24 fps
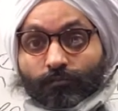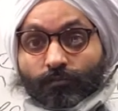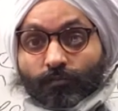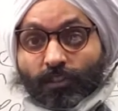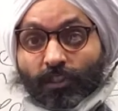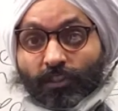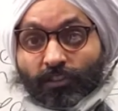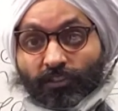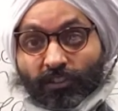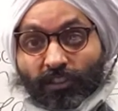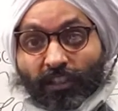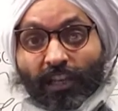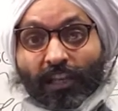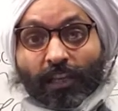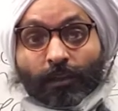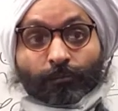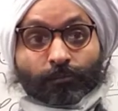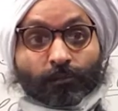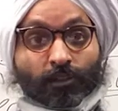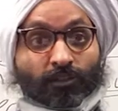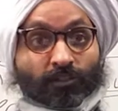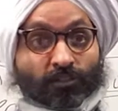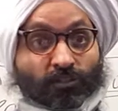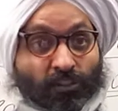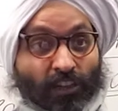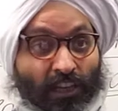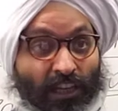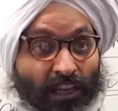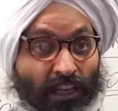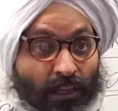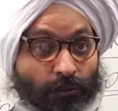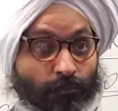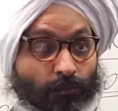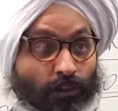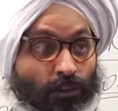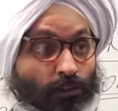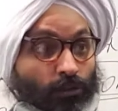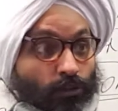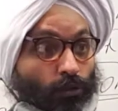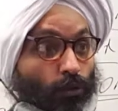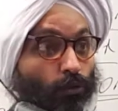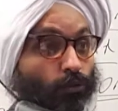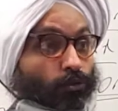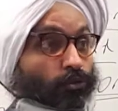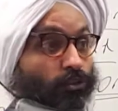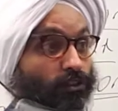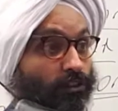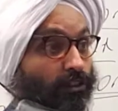the same. The
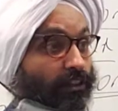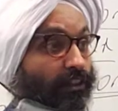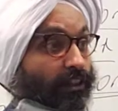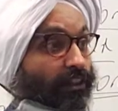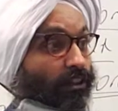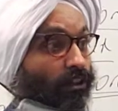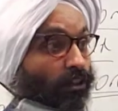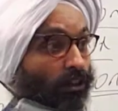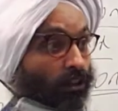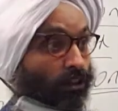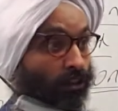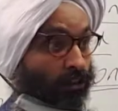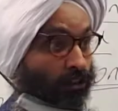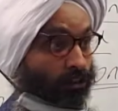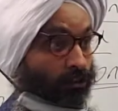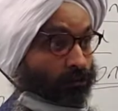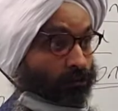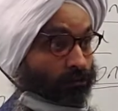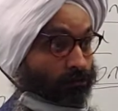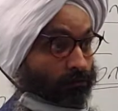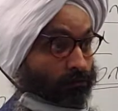closer they are,